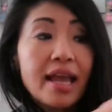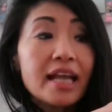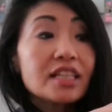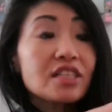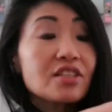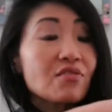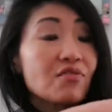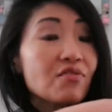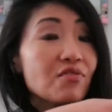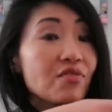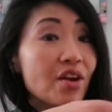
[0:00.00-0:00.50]

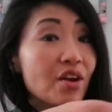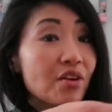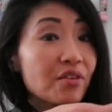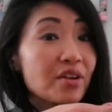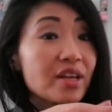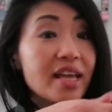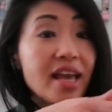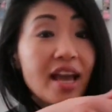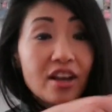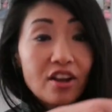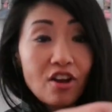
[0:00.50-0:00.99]
It's
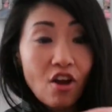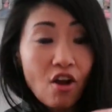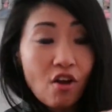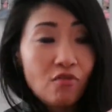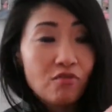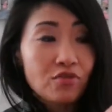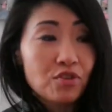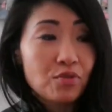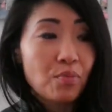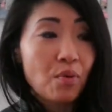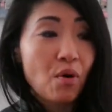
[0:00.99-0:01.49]
very
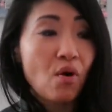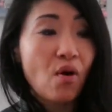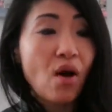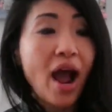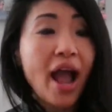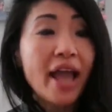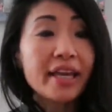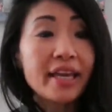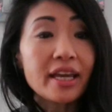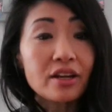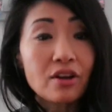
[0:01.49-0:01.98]
comfortable.
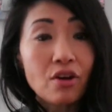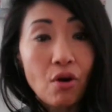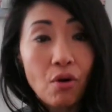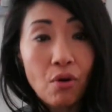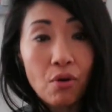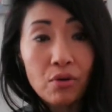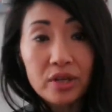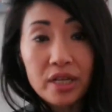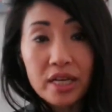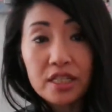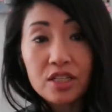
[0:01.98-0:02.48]
I can
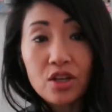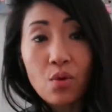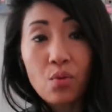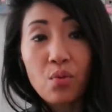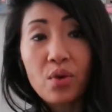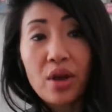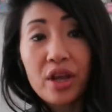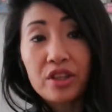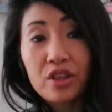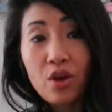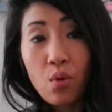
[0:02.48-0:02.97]
hold it
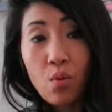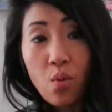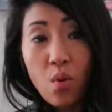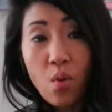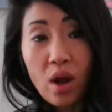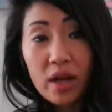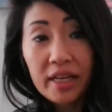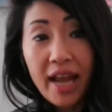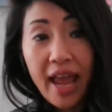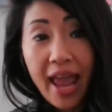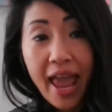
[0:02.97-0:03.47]
with
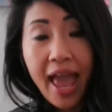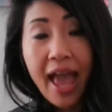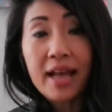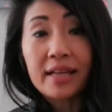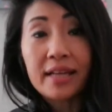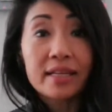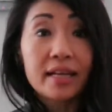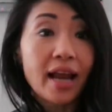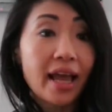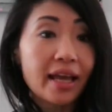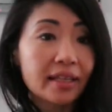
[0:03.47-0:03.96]
one
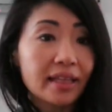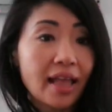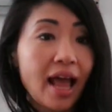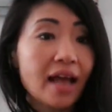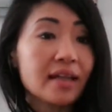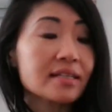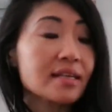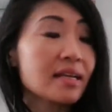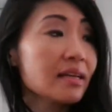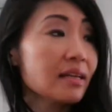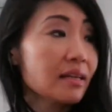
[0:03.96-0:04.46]
hand like
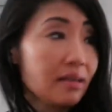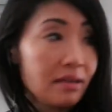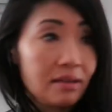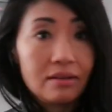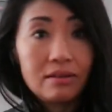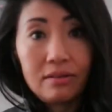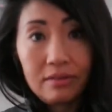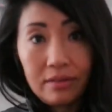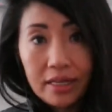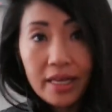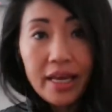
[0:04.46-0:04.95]
that
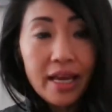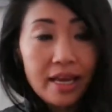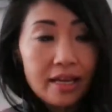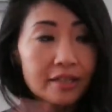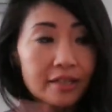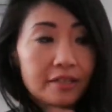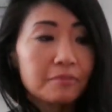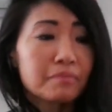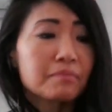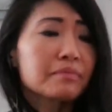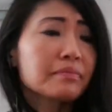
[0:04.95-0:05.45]

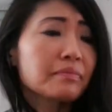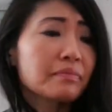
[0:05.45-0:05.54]
kid.